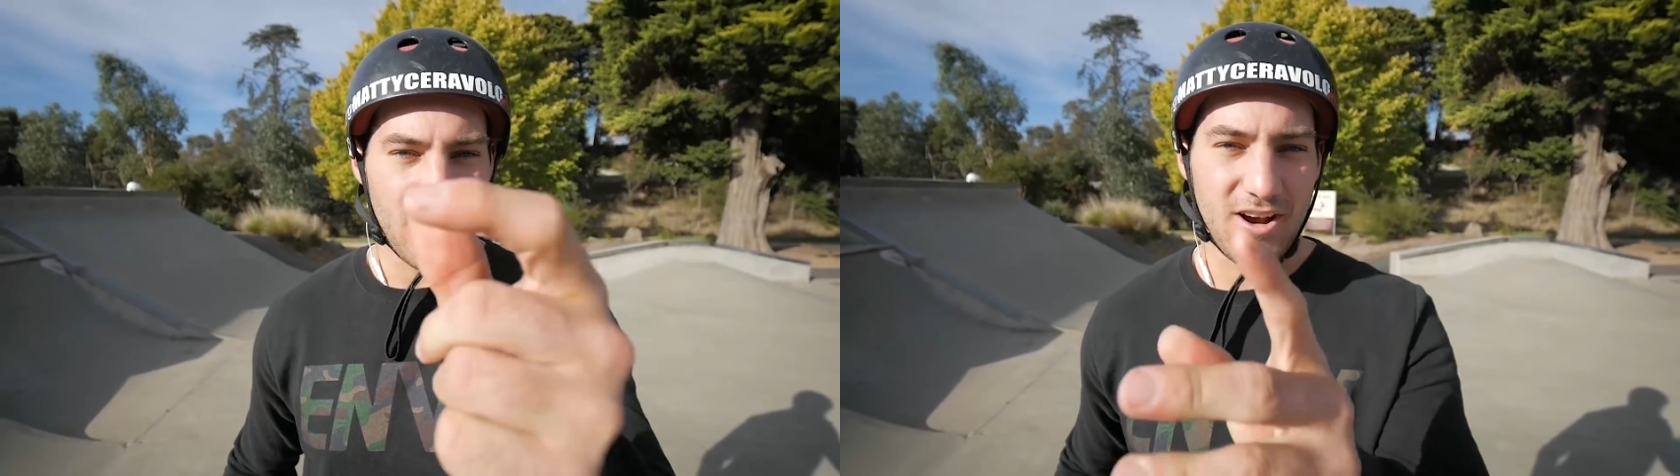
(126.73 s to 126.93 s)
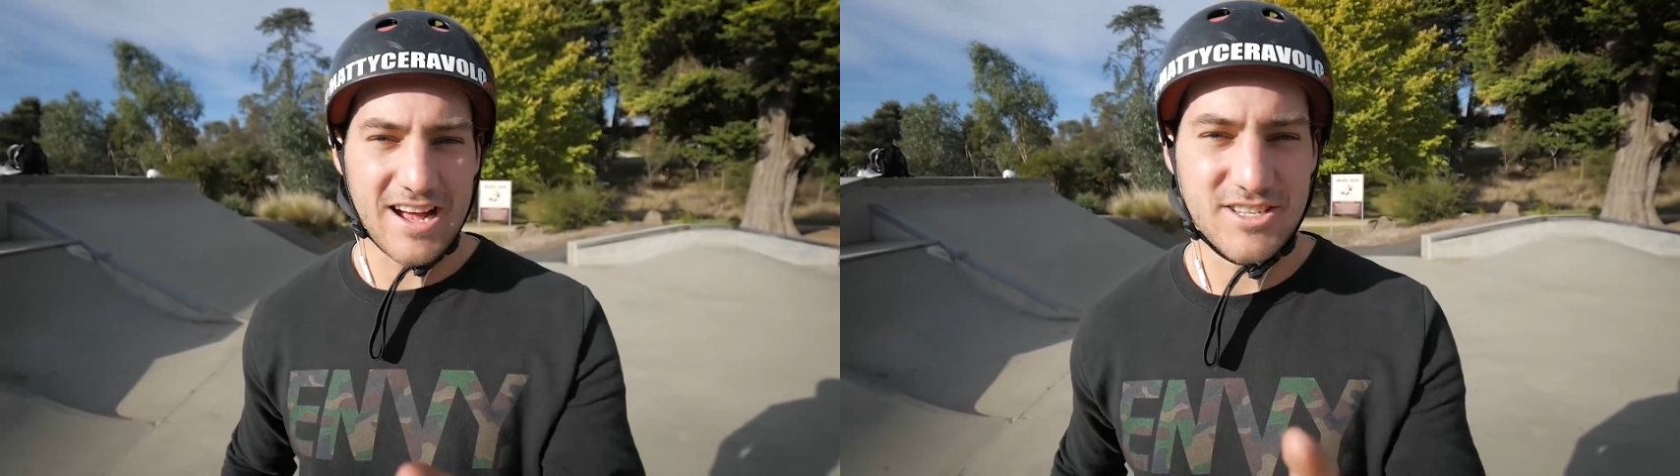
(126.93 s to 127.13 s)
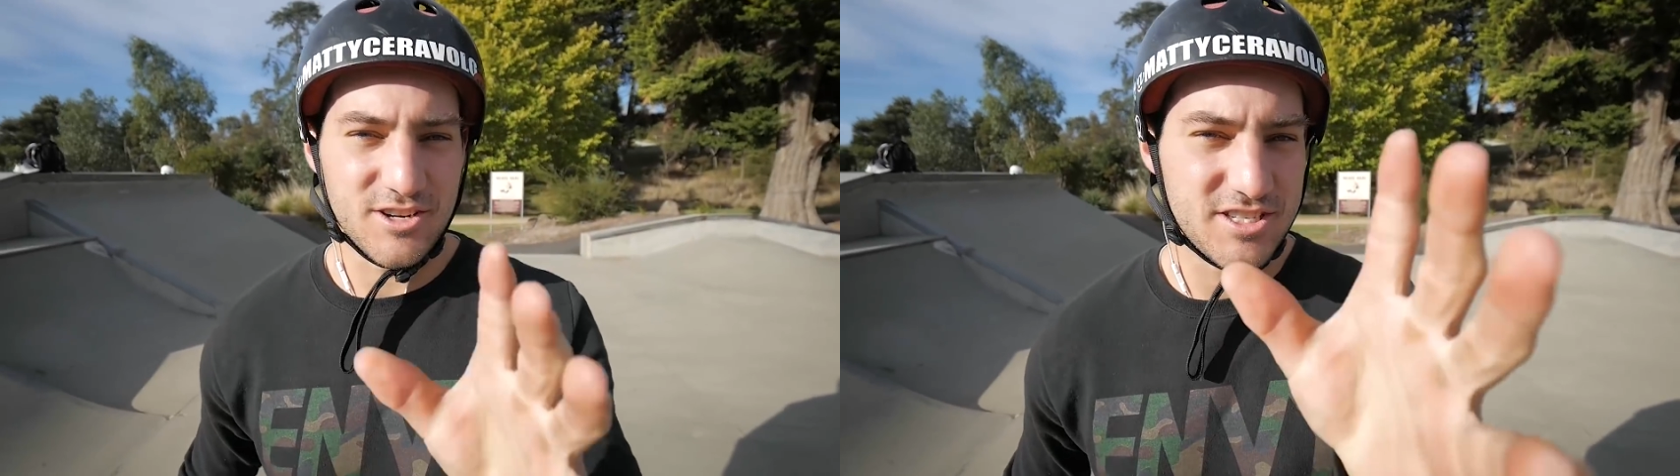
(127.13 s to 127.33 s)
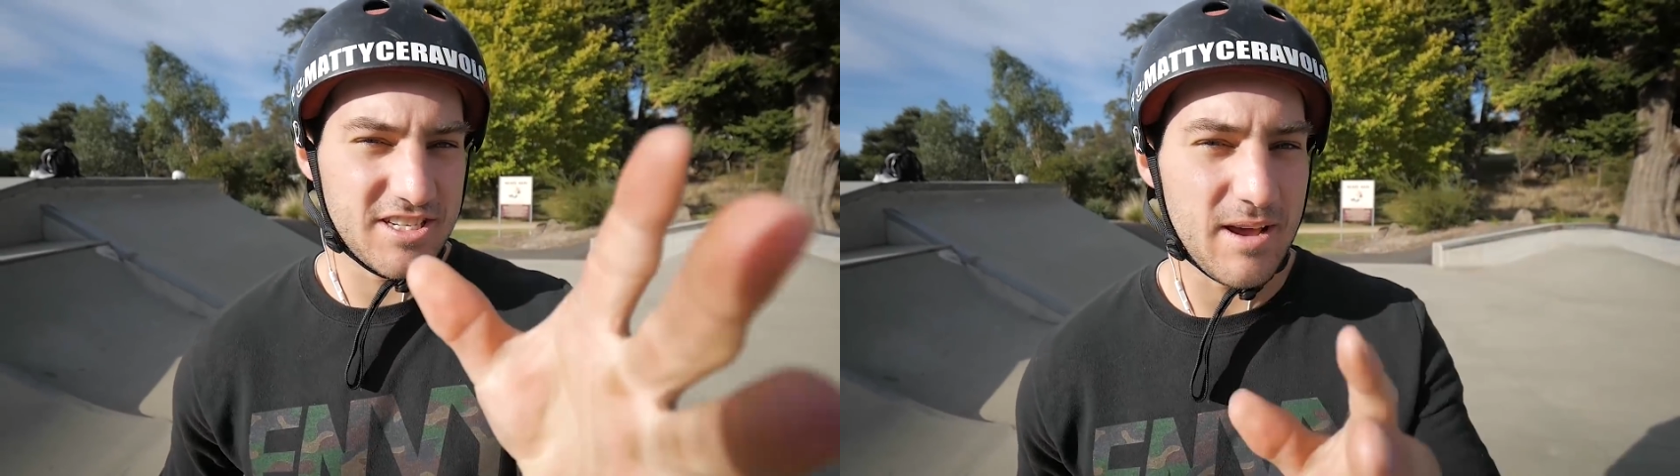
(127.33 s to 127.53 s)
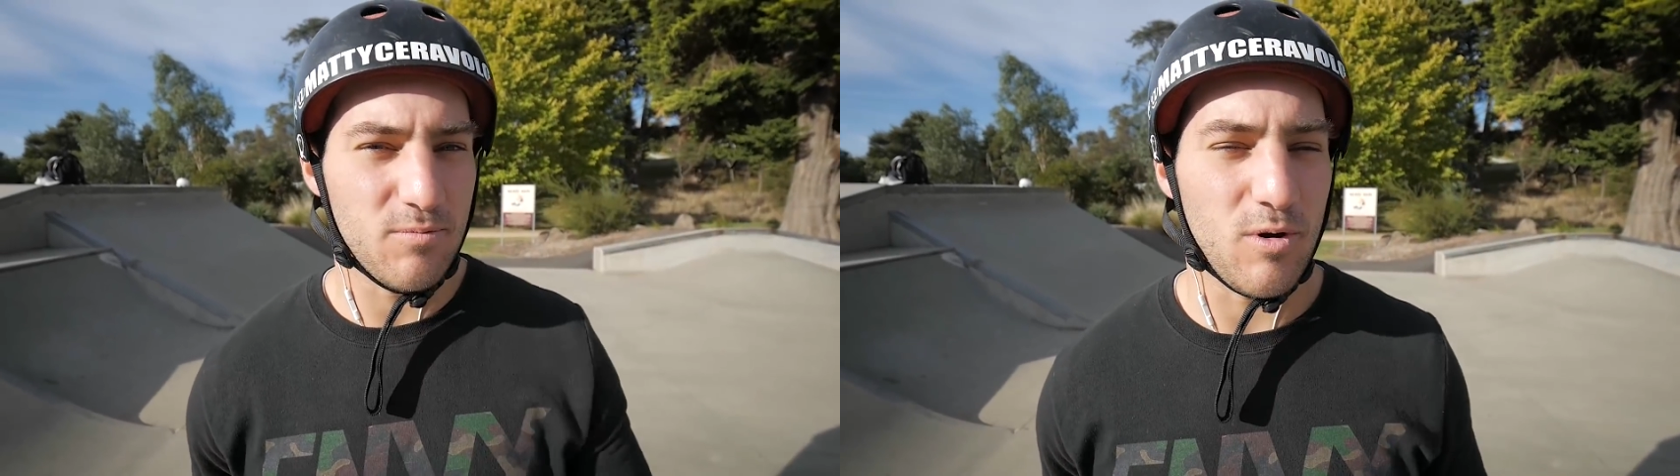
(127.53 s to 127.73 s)
Alright, so
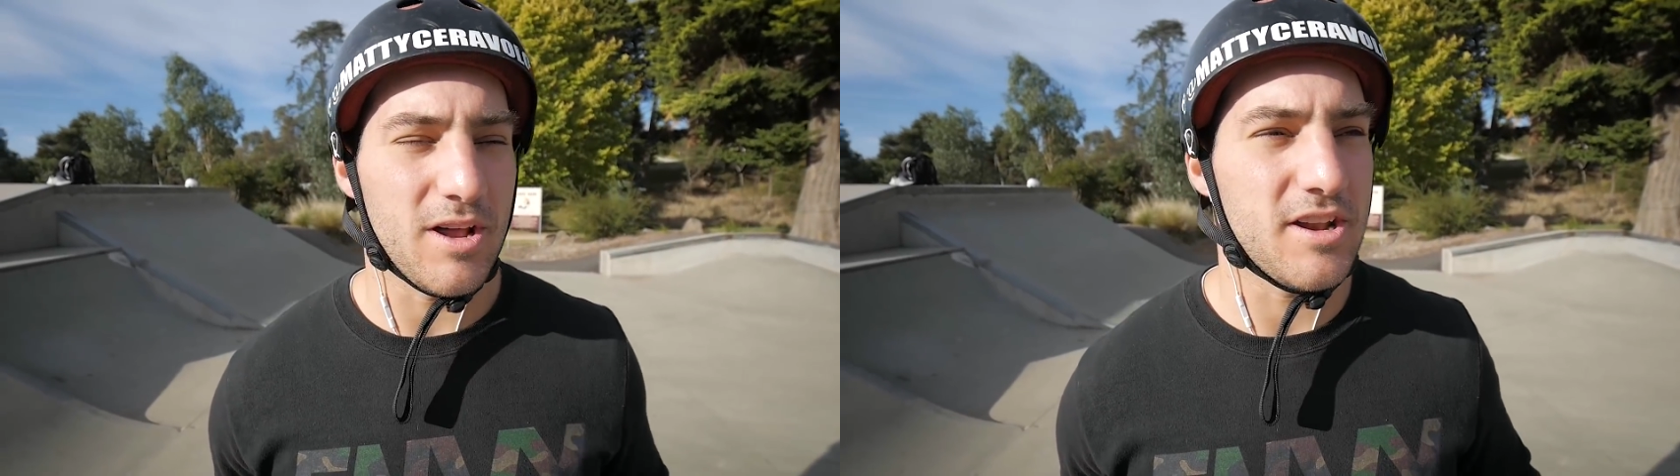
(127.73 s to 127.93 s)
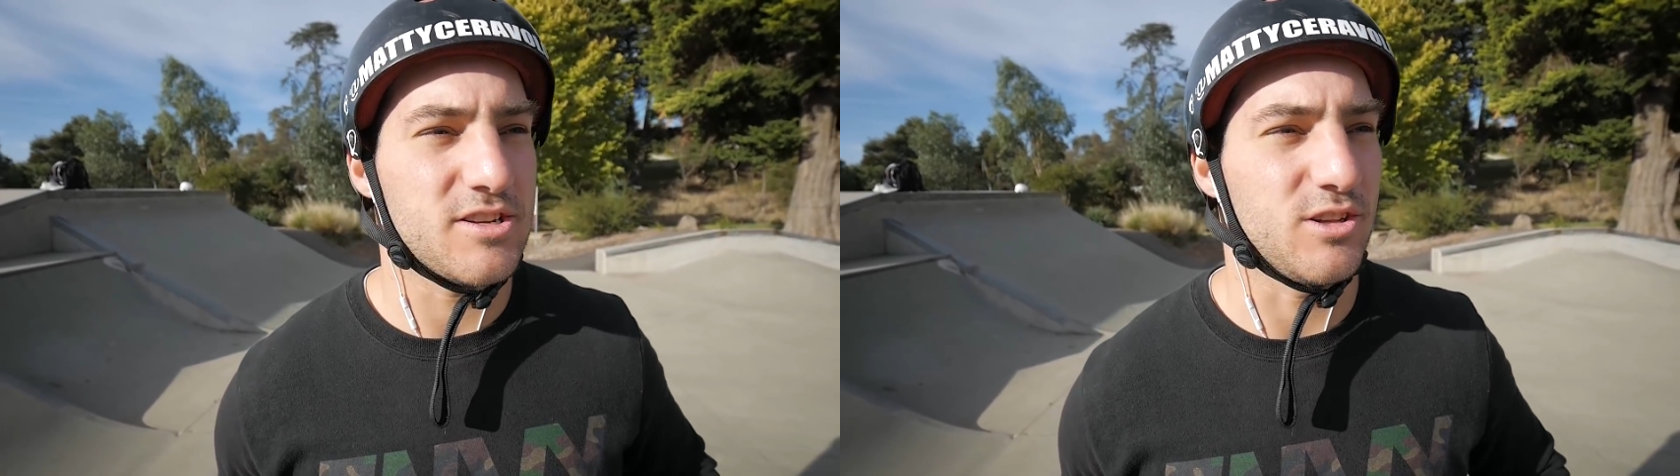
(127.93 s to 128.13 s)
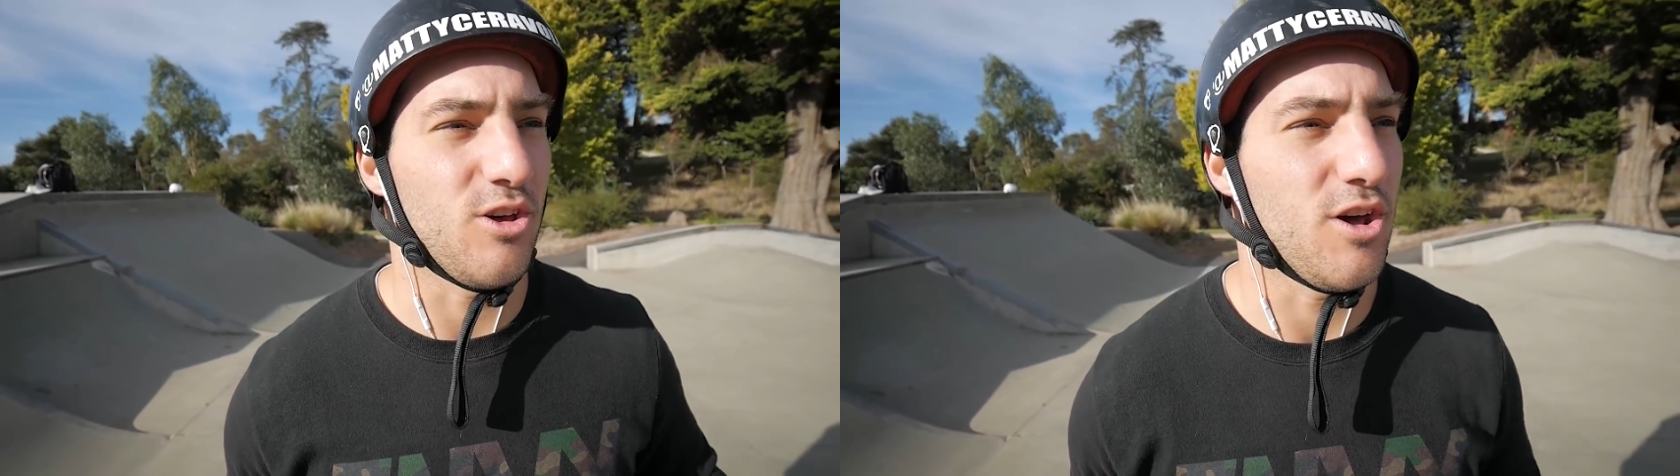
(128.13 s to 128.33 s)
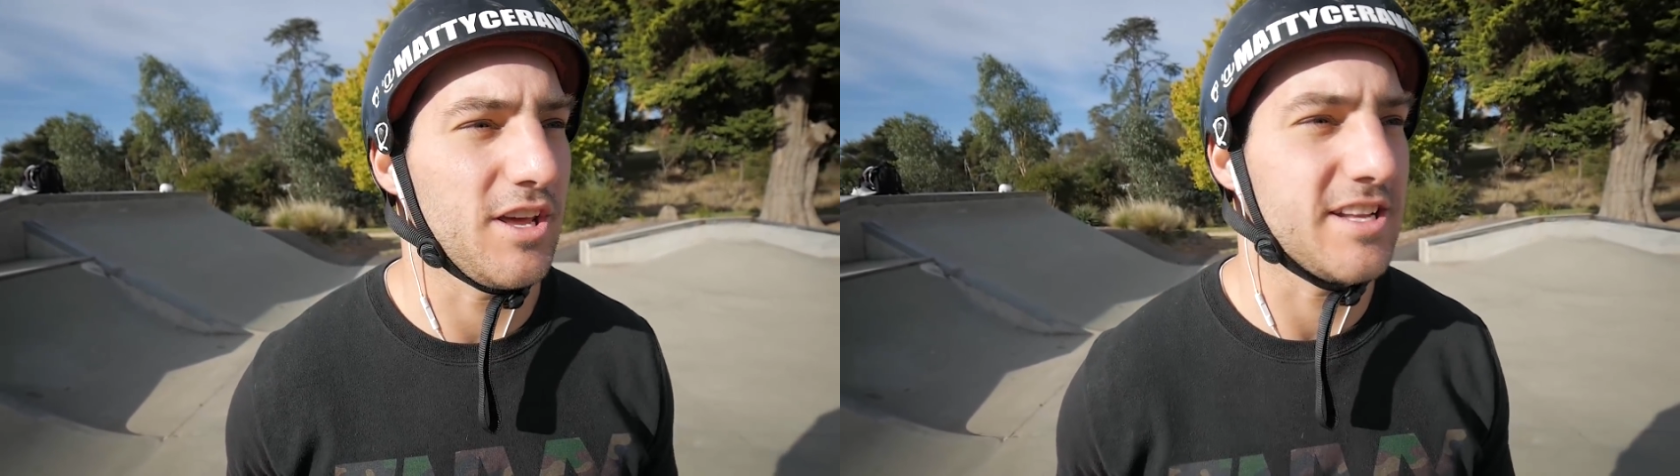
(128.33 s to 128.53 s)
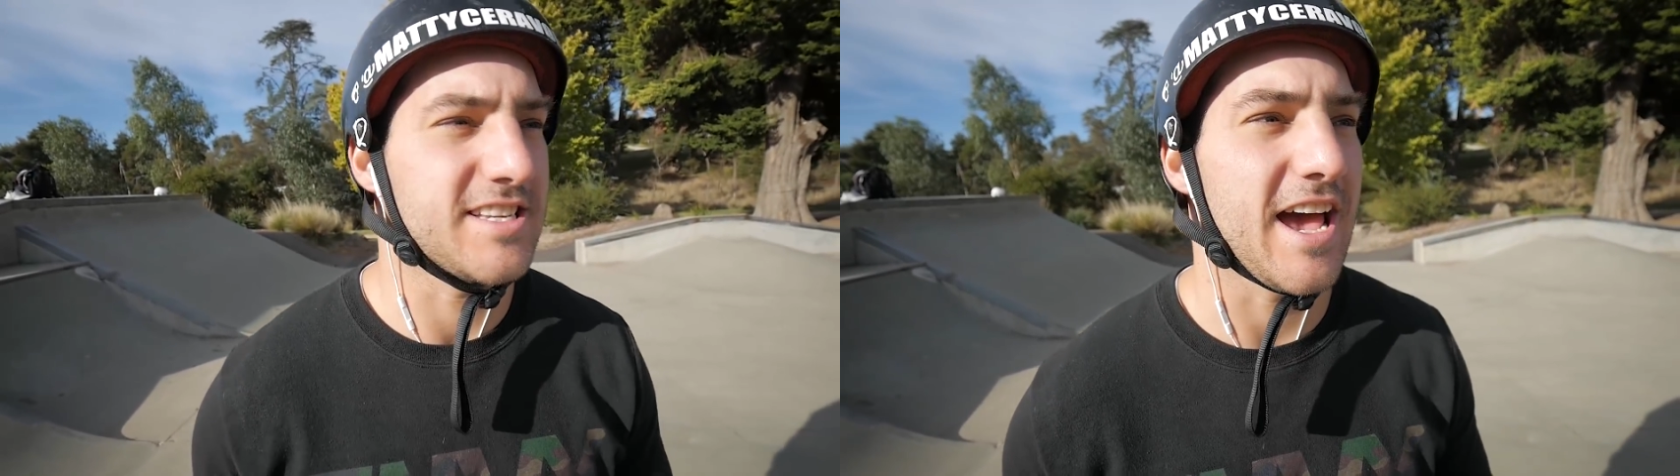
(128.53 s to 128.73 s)
step 1 to
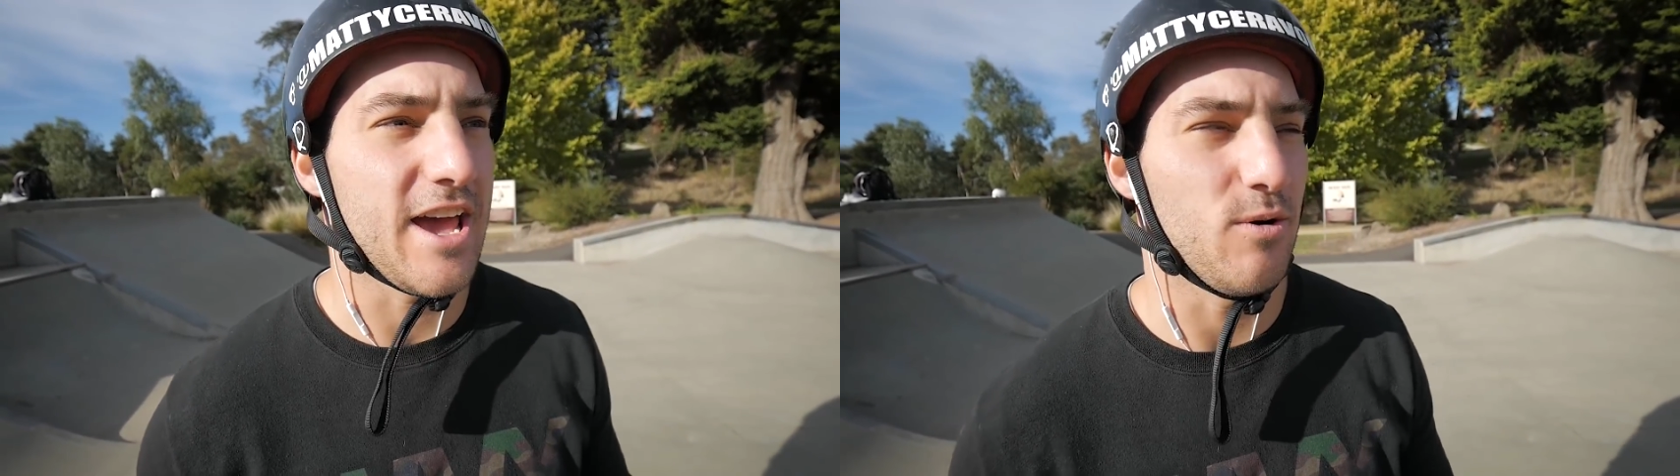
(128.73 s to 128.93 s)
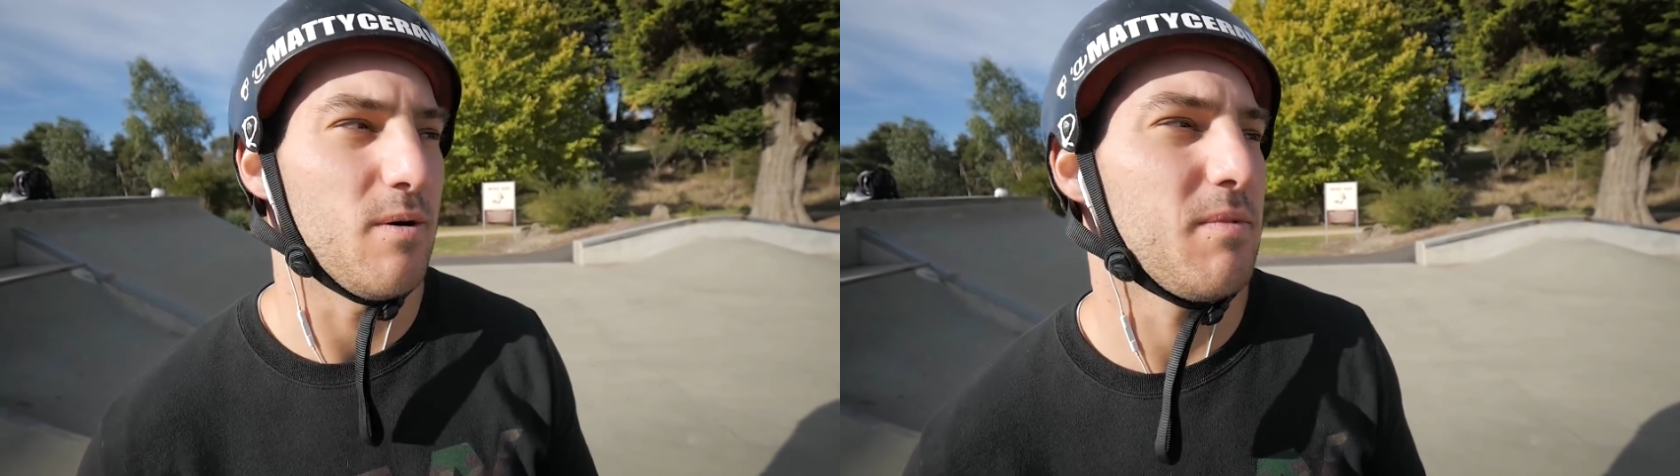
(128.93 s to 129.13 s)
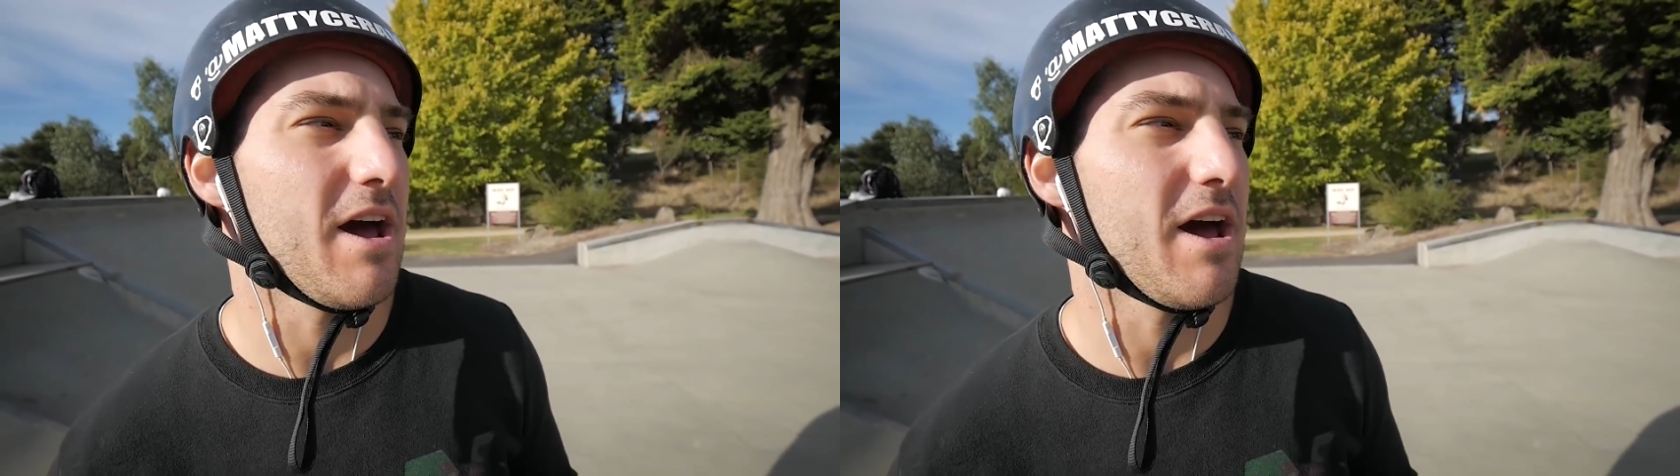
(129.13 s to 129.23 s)
learning a tail whip.